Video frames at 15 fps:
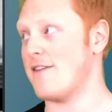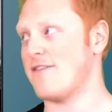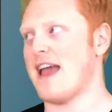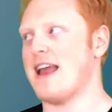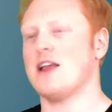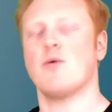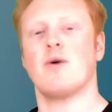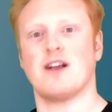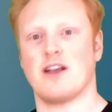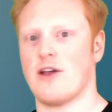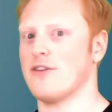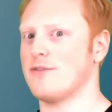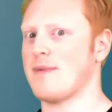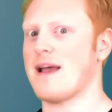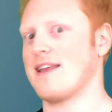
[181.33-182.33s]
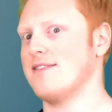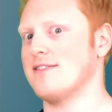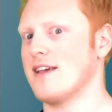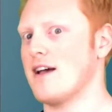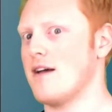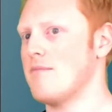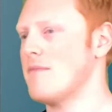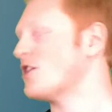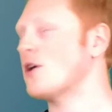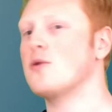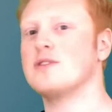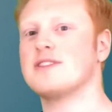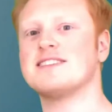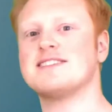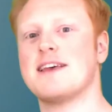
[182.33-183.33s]
If anyone goes back in time. So
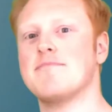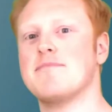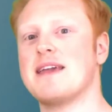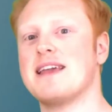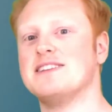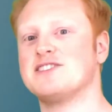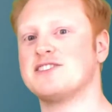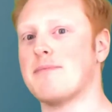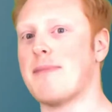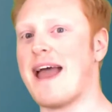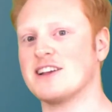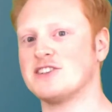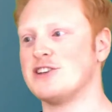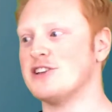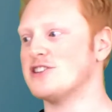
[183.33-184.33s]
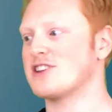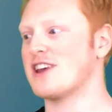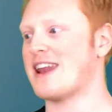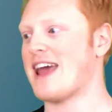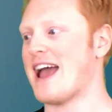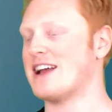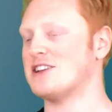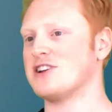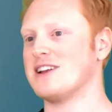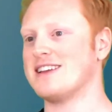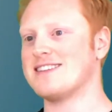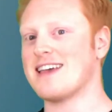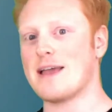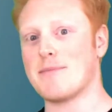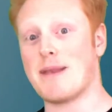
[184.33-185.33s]
does that mean some action is going to actually
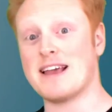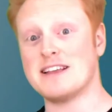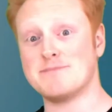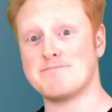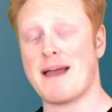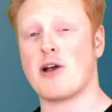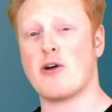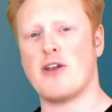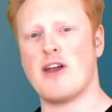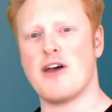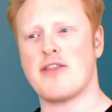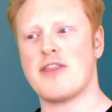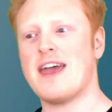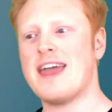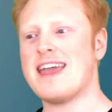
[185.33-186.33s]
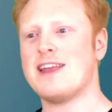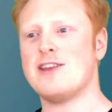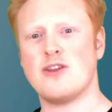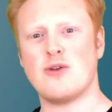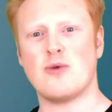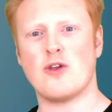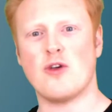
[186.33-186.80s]
take place back on Earth in New